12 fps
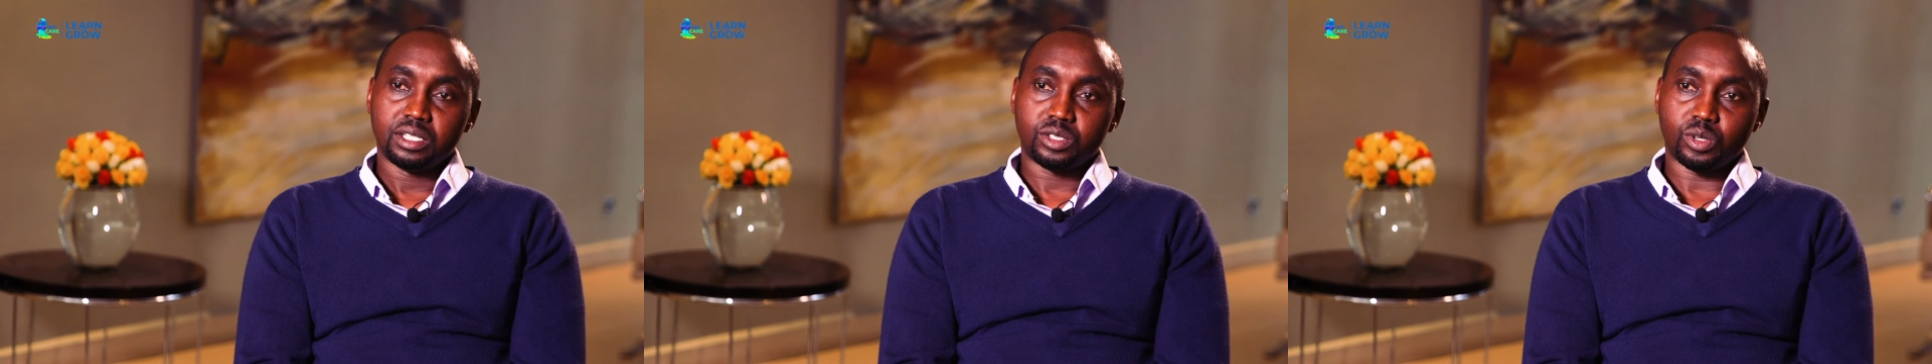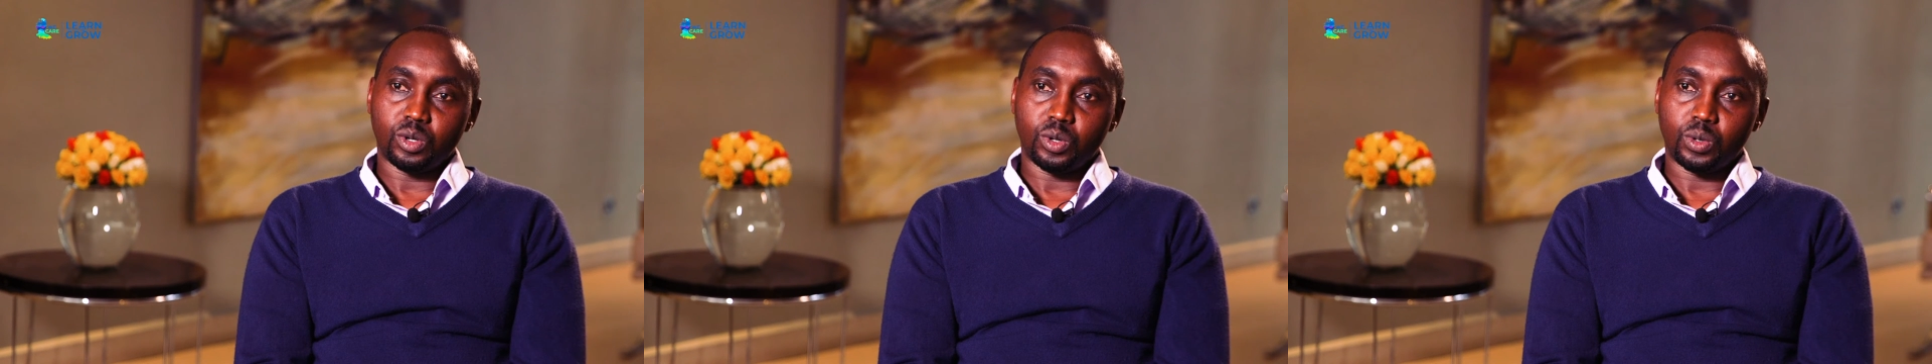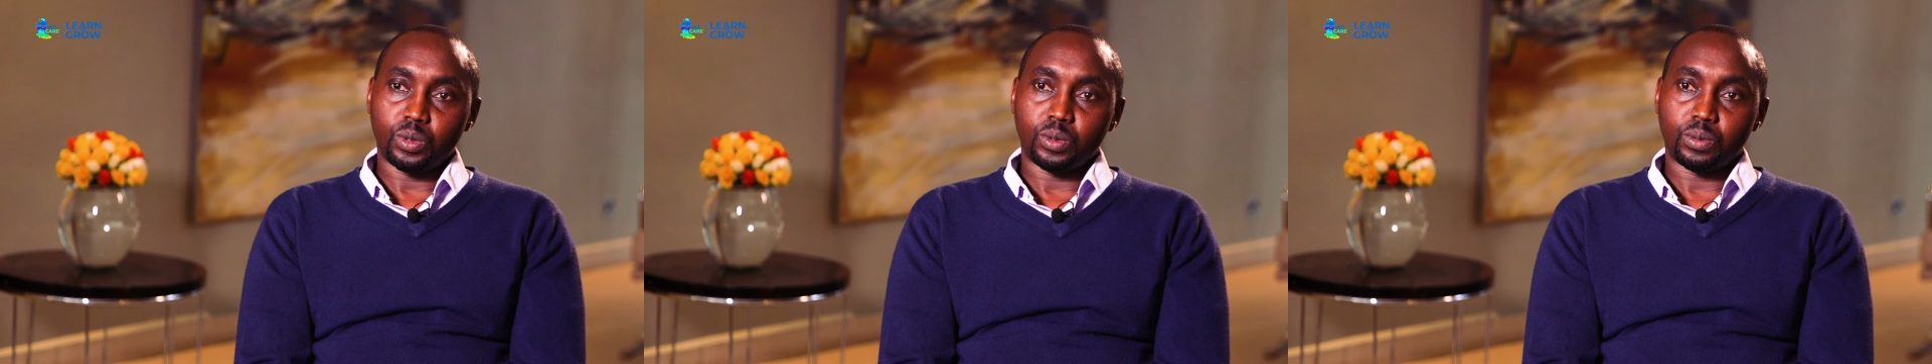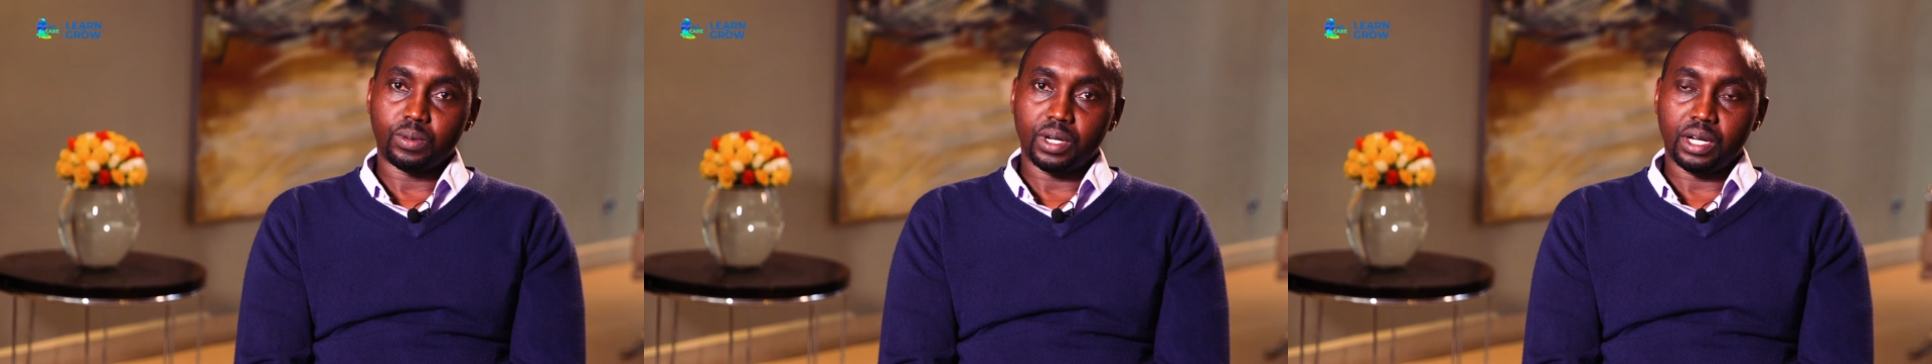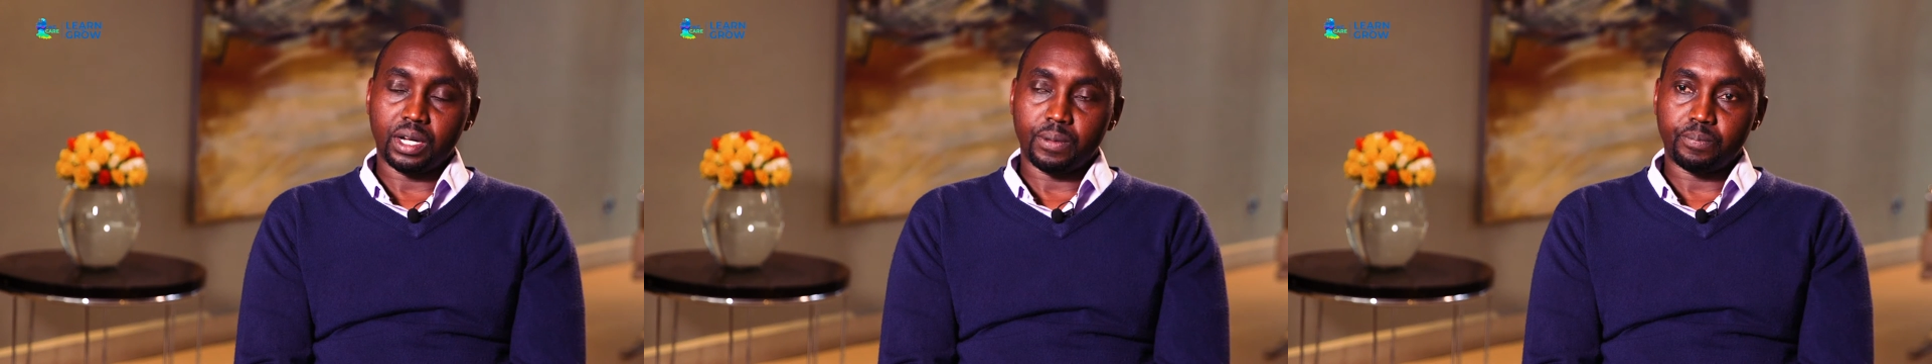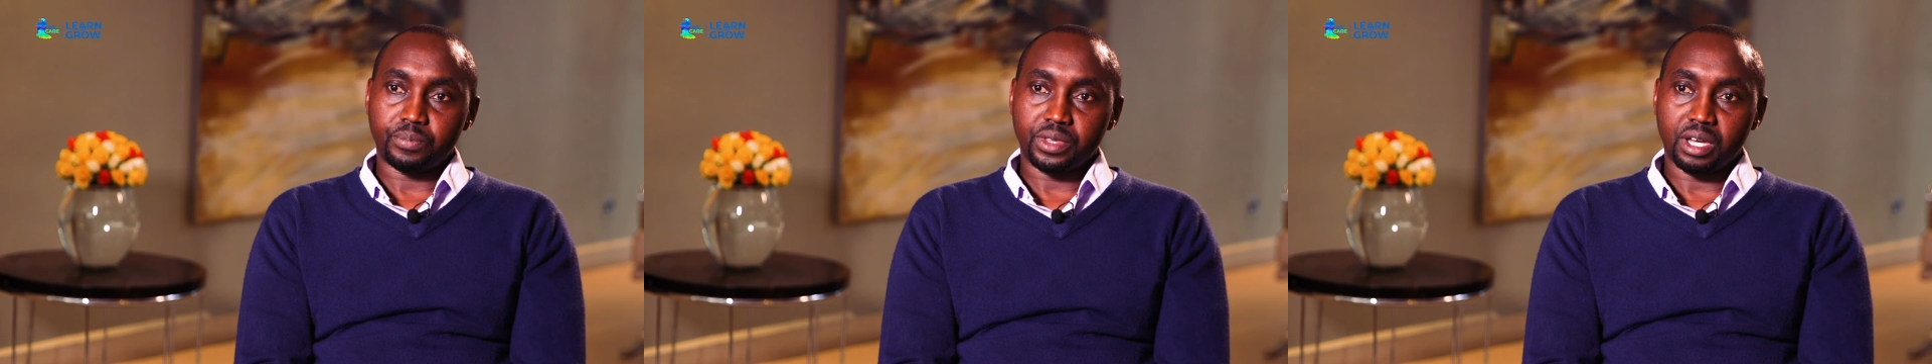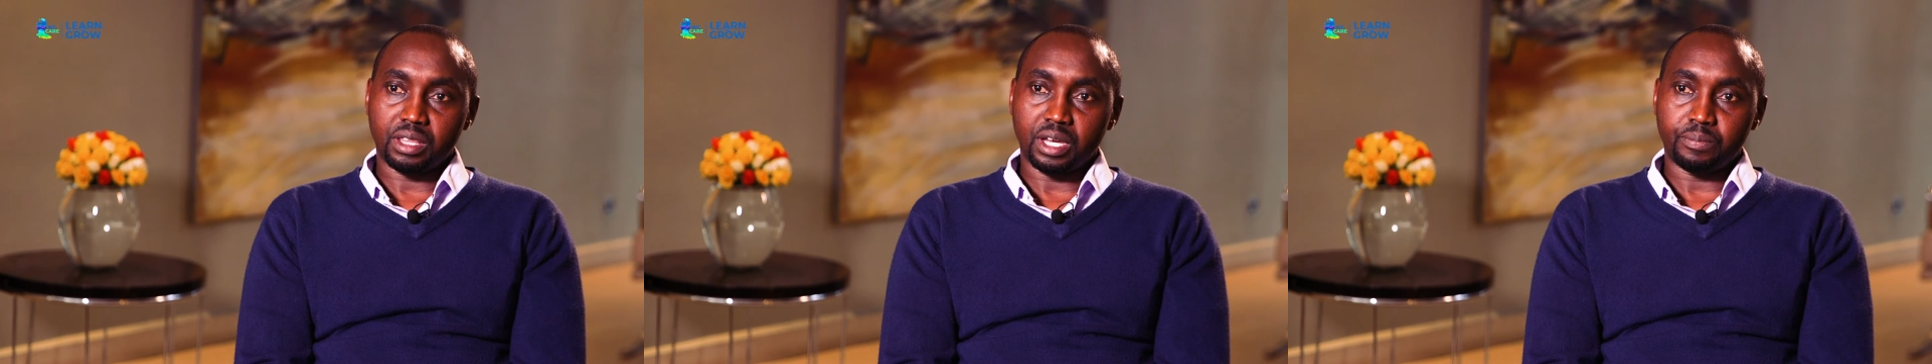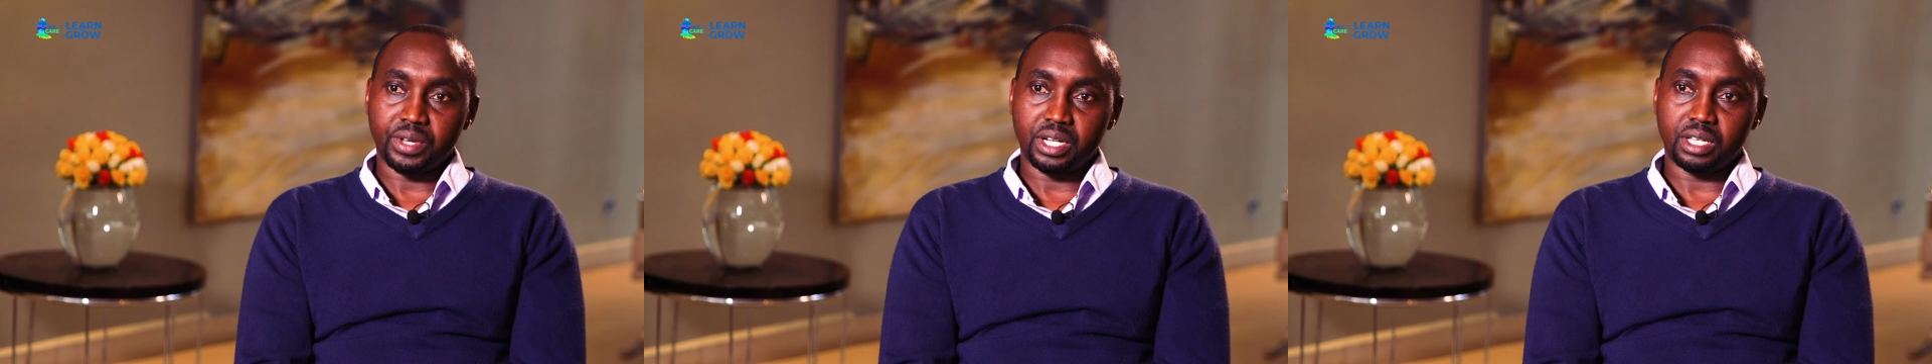So
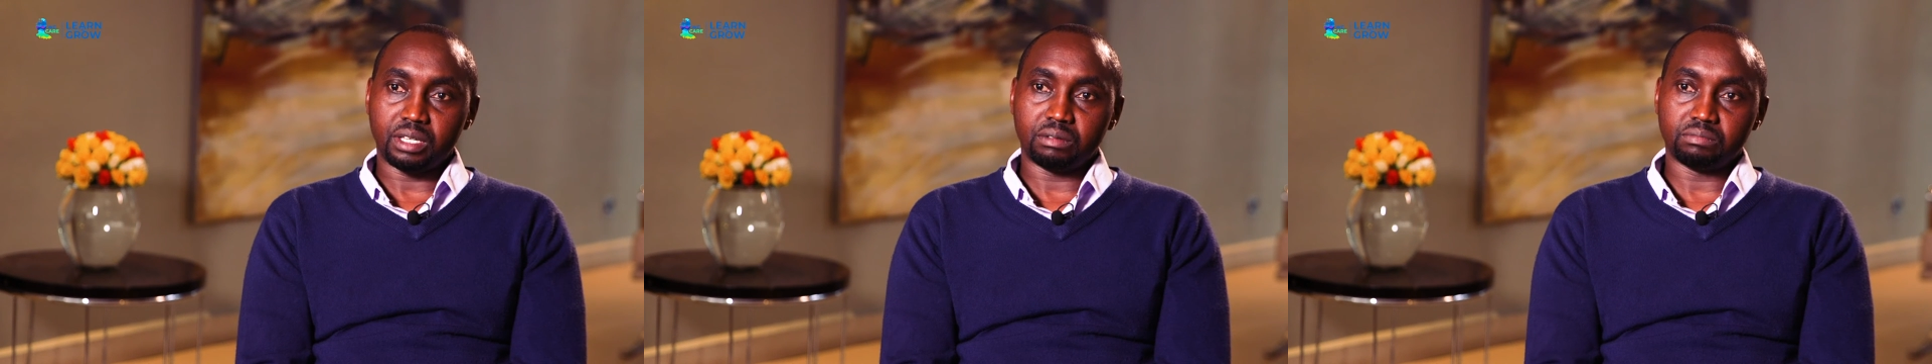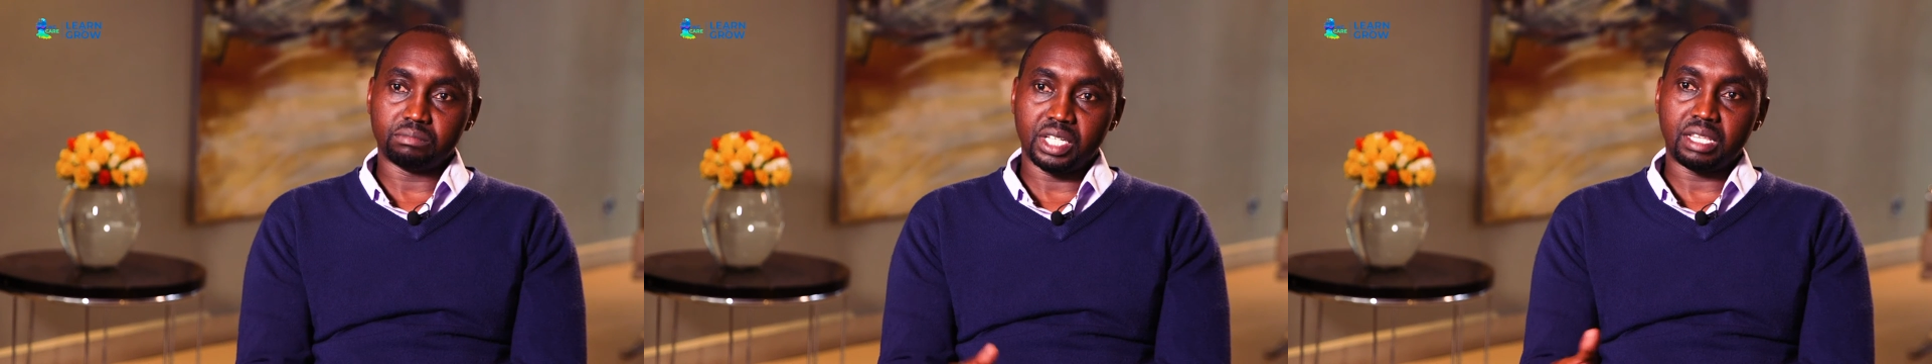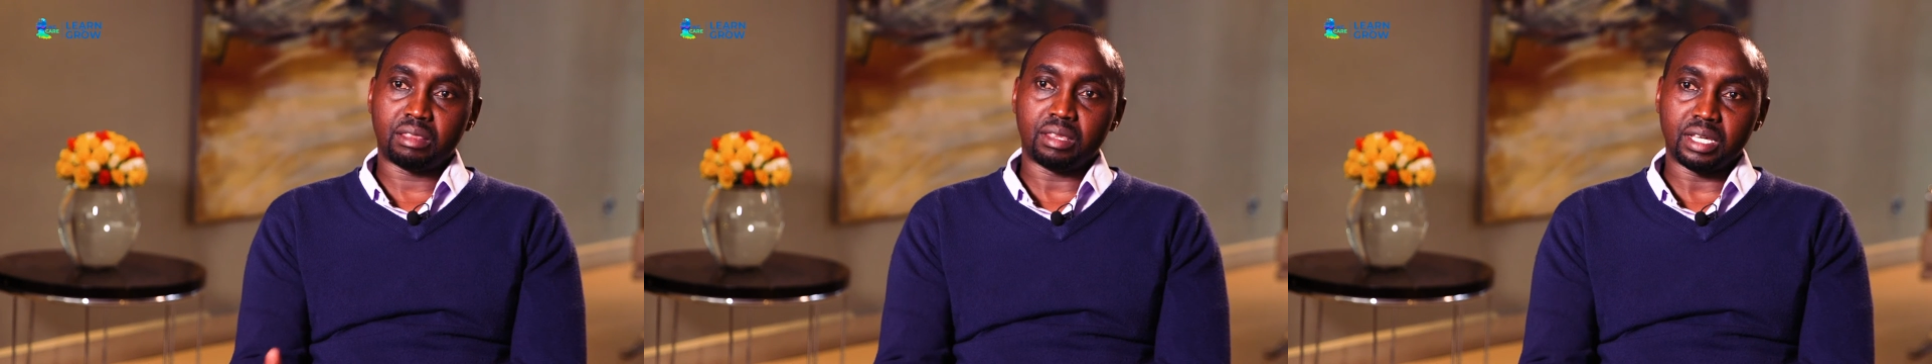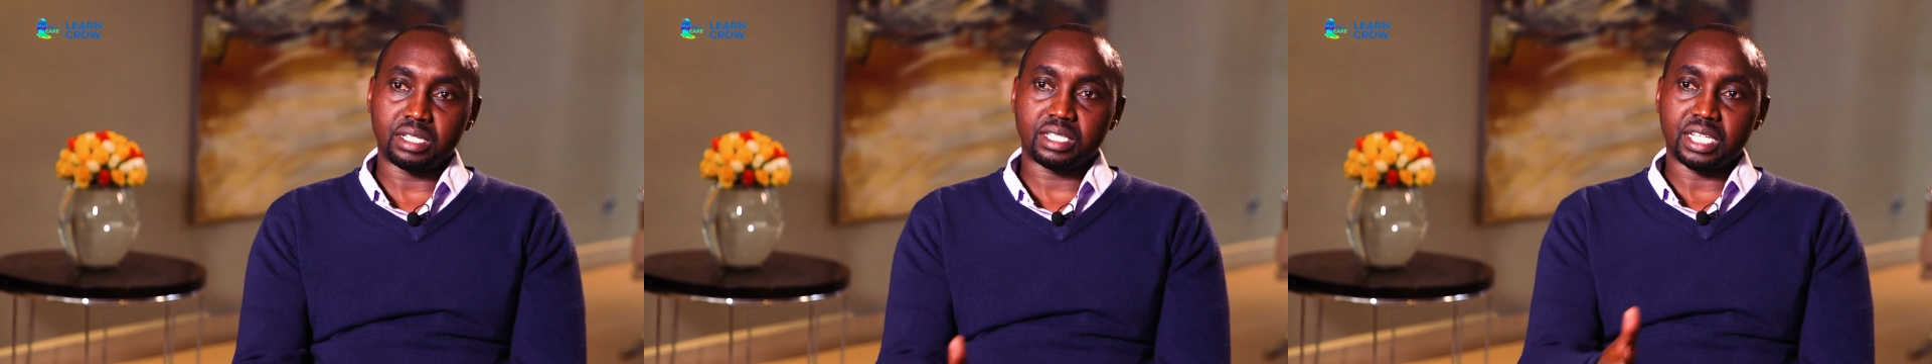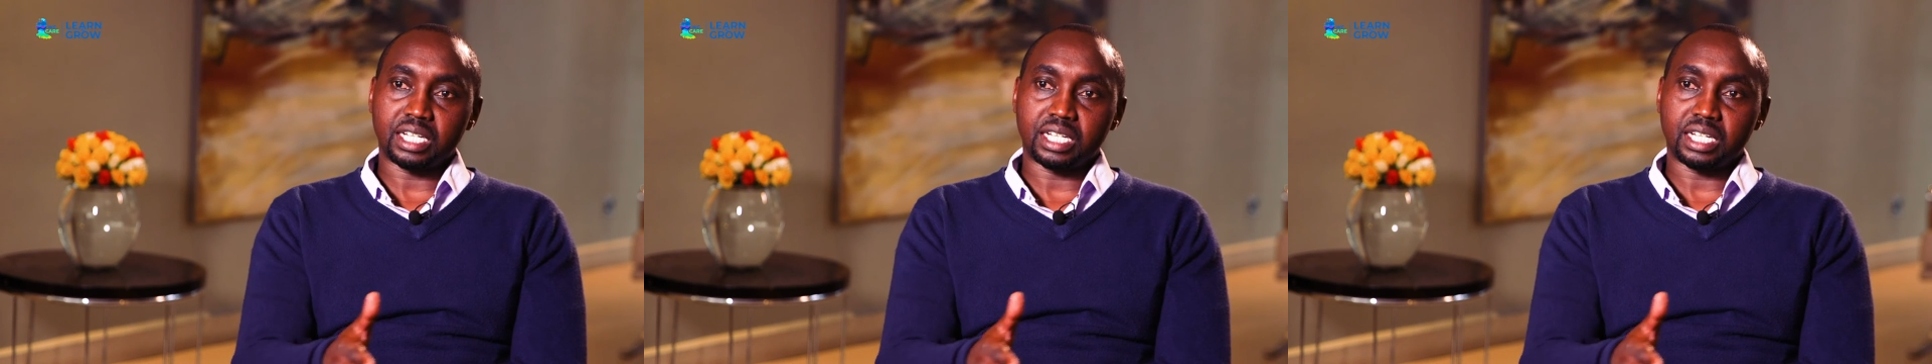there are many things